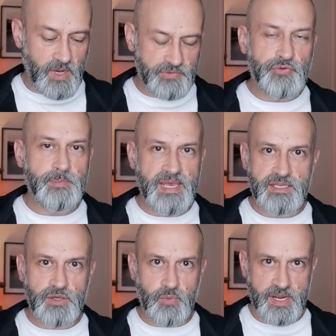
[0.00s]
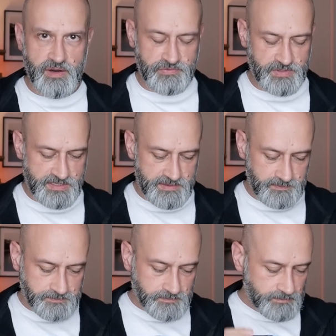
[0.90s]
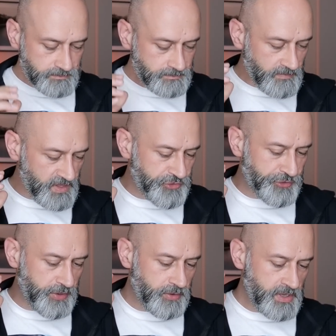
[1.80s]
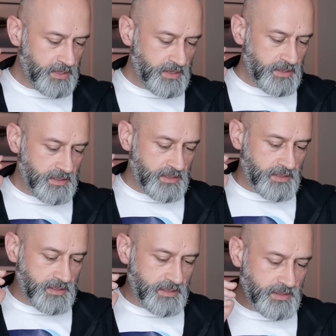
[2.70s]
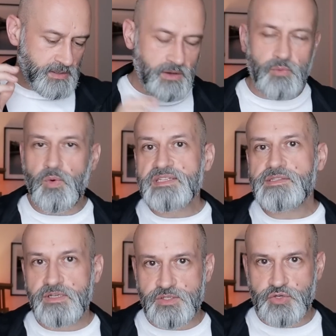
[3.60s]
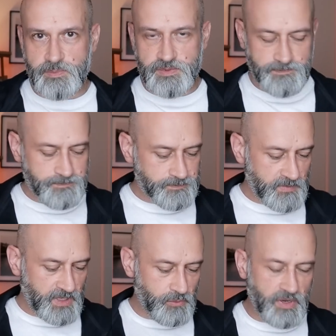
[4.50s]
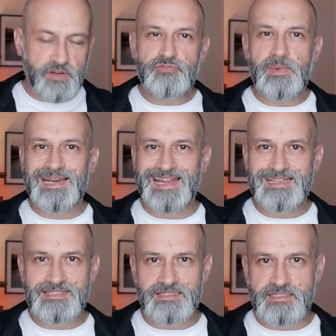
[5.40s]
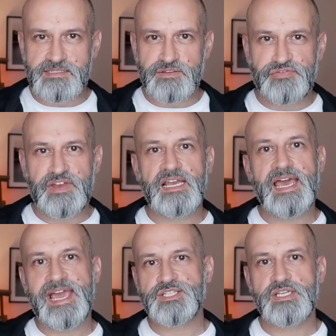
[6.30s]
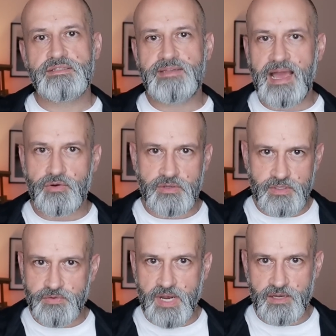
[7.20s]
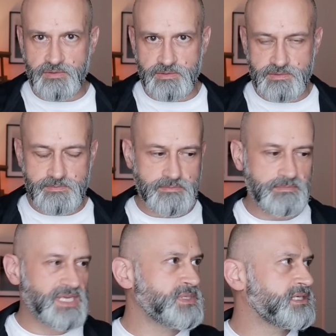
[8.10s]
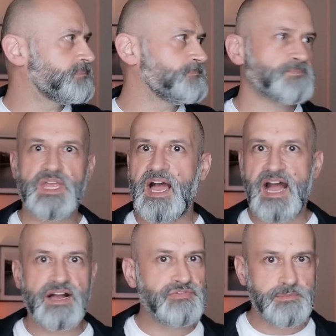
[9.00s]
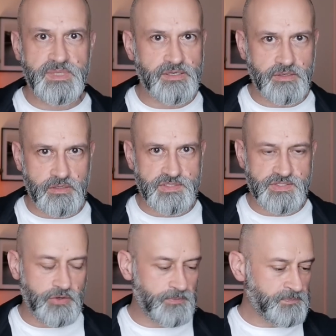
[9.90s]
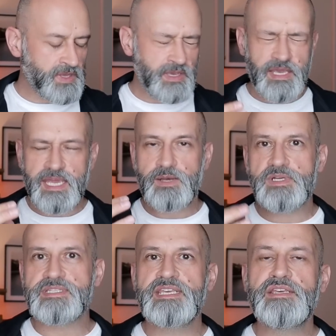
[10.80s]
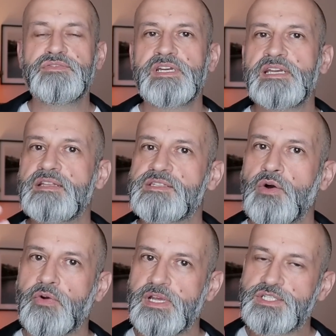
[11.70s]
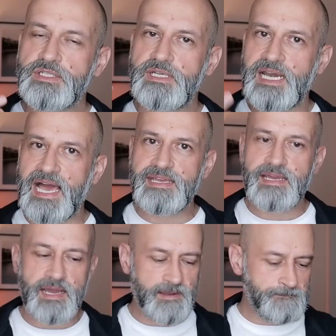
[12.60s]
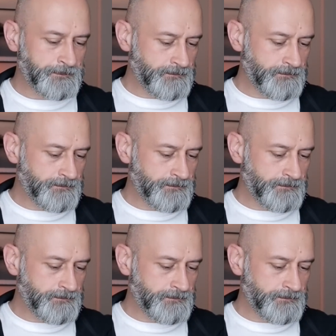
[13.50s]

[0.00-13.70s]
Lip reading: I want to make you aware of this. So once on a trip, one of my lenses fell actually down on the ground, maybe half a meter or so. It was even in its original Leica,